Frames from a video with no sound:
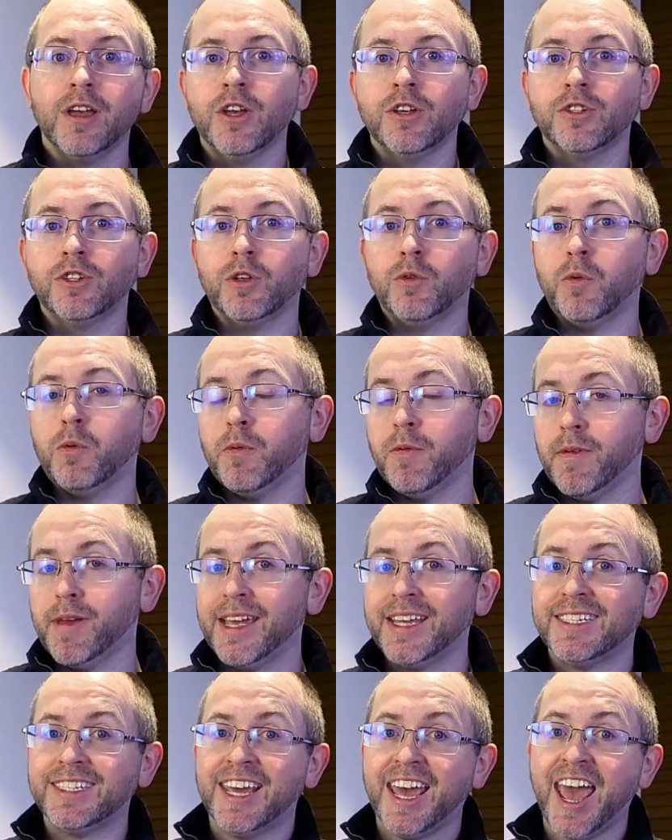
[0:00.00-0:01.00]
So that when we
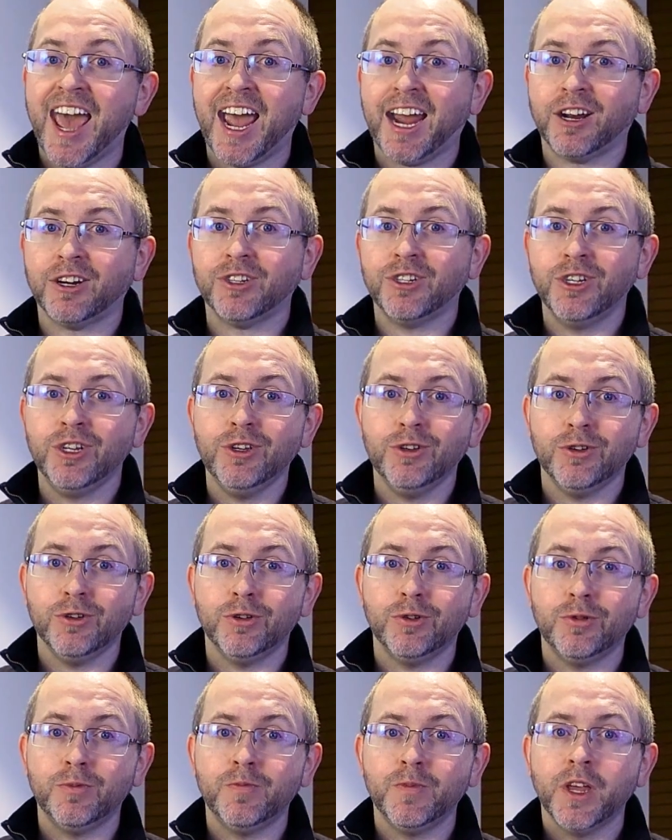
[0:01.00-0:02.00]
get to Act
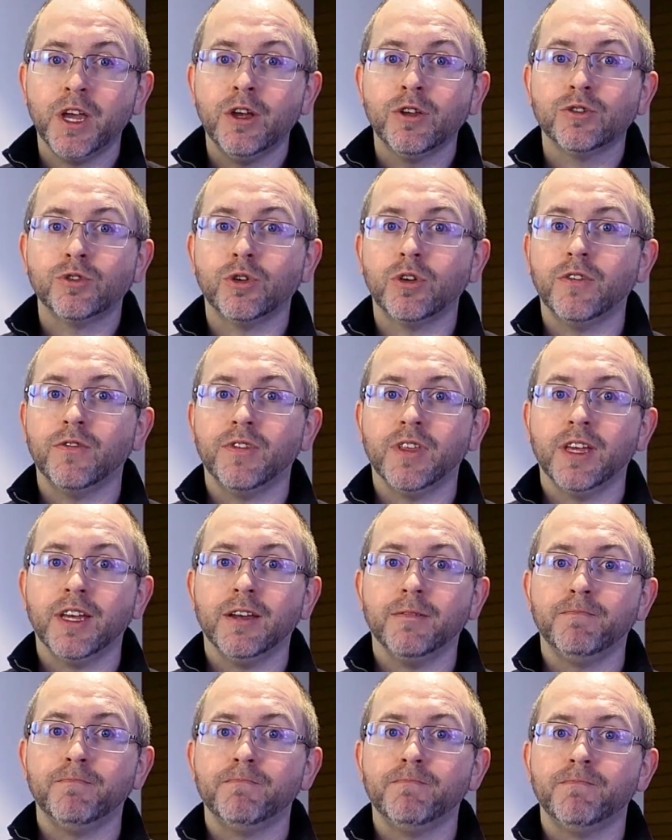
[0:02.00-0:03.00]
2, sort of
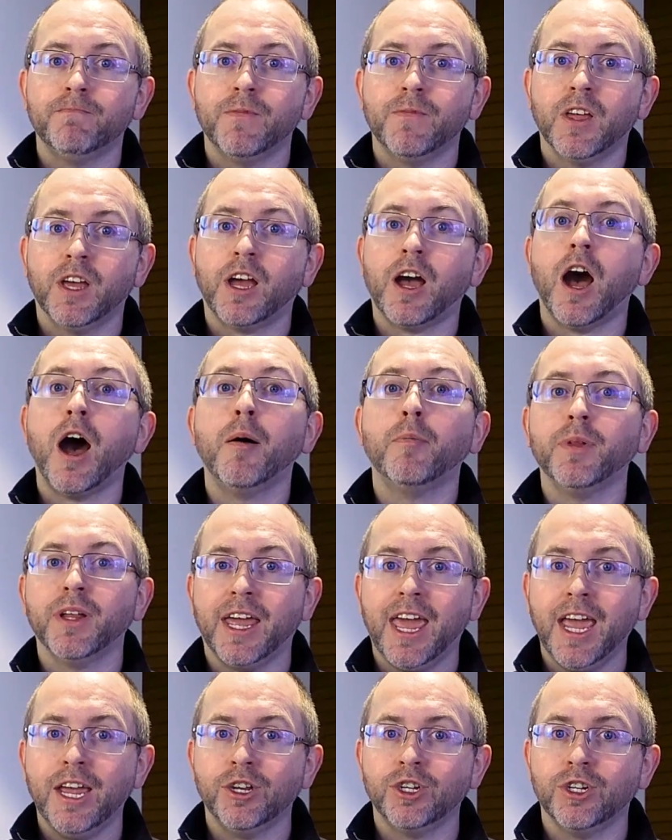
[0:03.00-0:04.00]
the
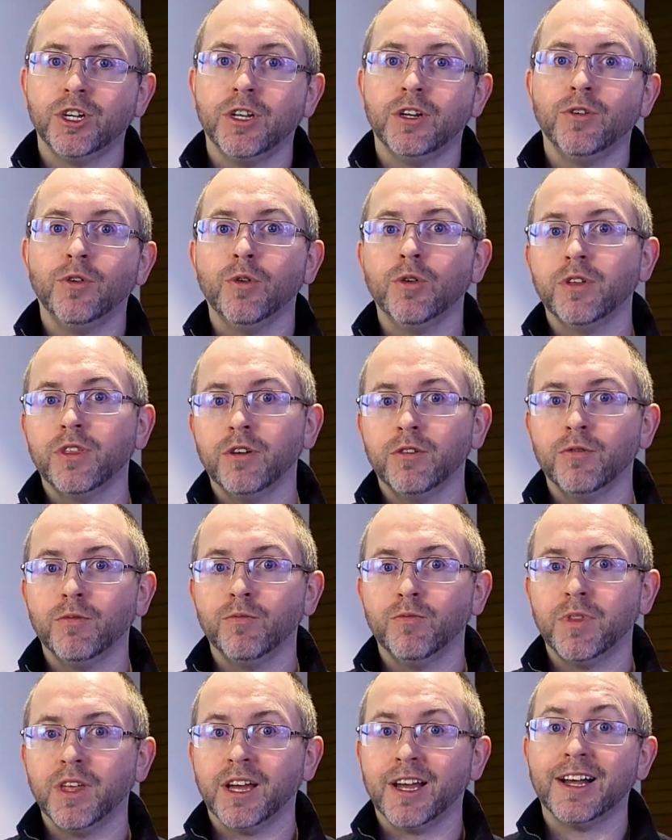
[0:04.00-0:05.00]
complication or
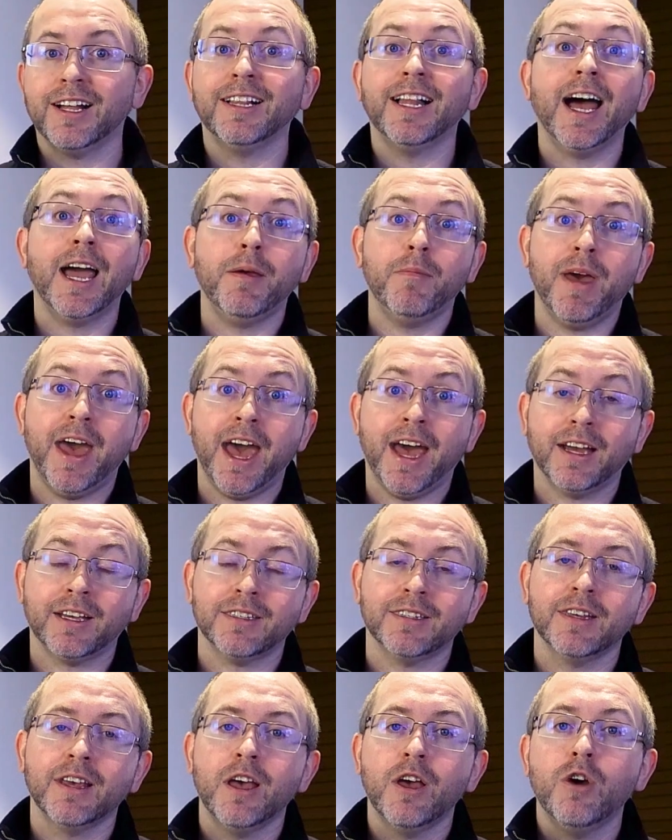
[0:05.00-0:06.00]
the
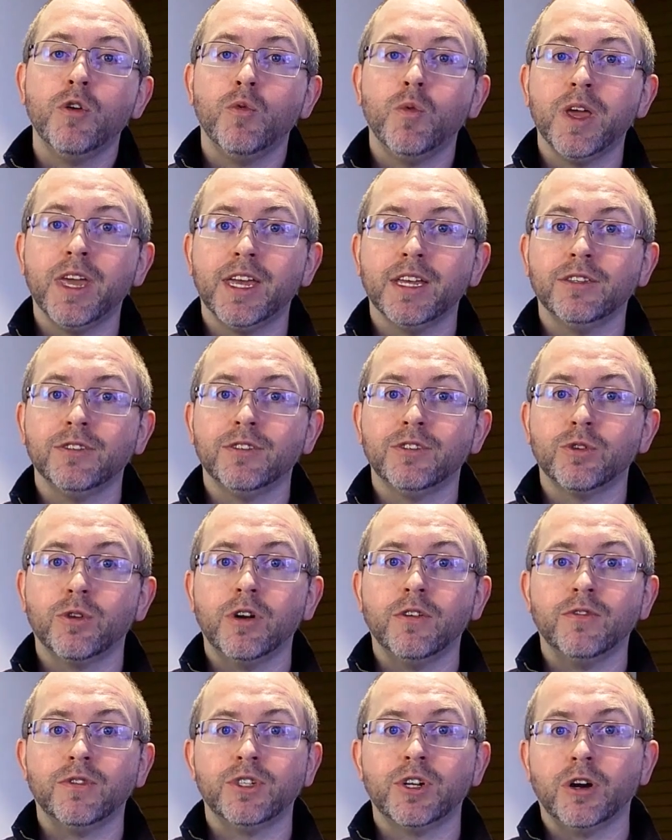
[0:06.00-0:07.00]
climax, we can sort
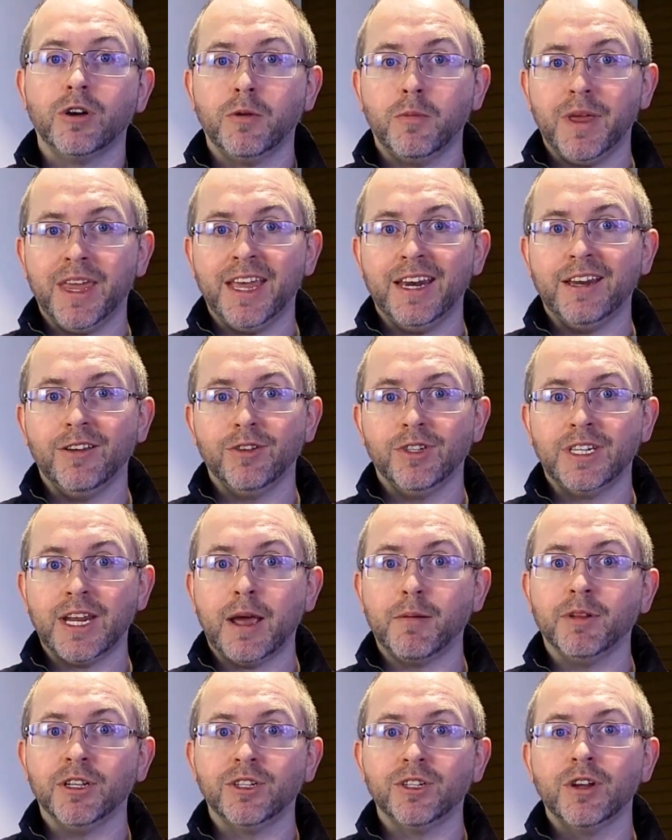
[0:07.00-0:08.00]
of start to begin to
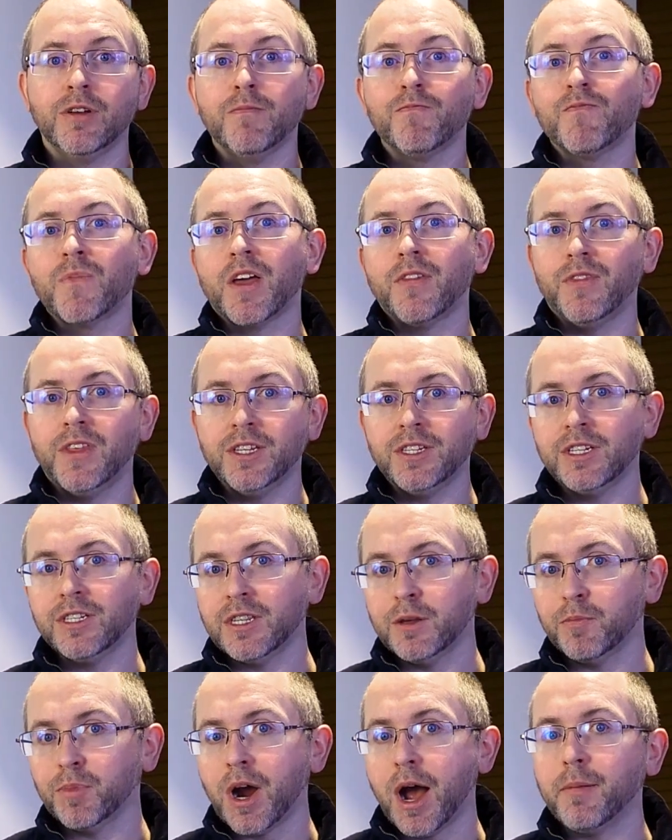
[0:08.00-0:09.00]
establish, this is
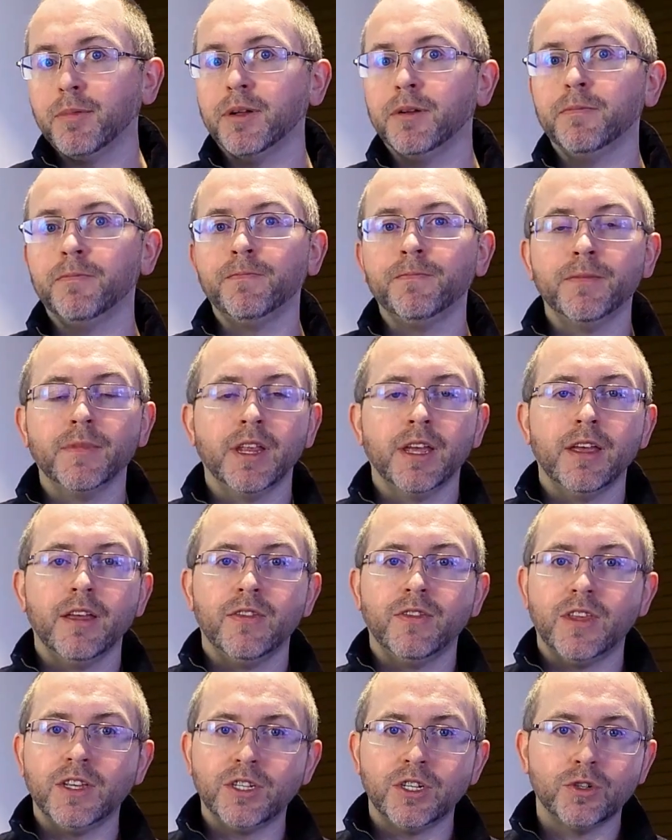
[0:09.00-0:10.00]
the problem,
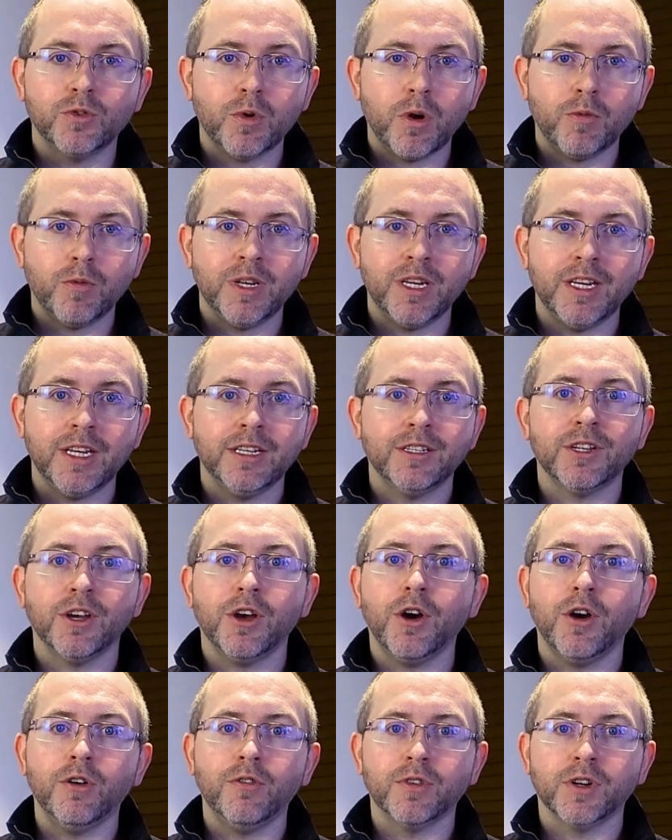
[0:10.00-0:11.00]
this is what we need to
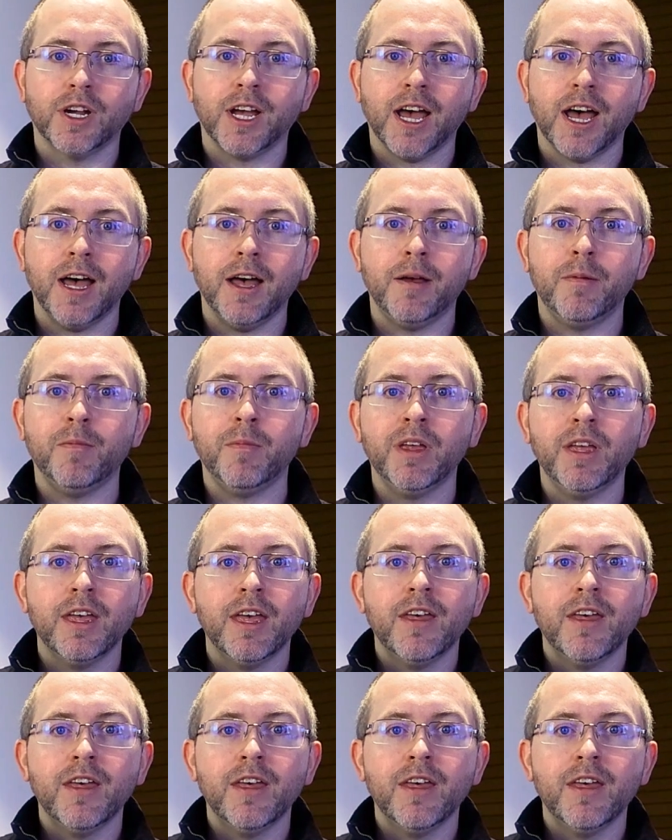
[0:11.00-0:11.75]
overcome,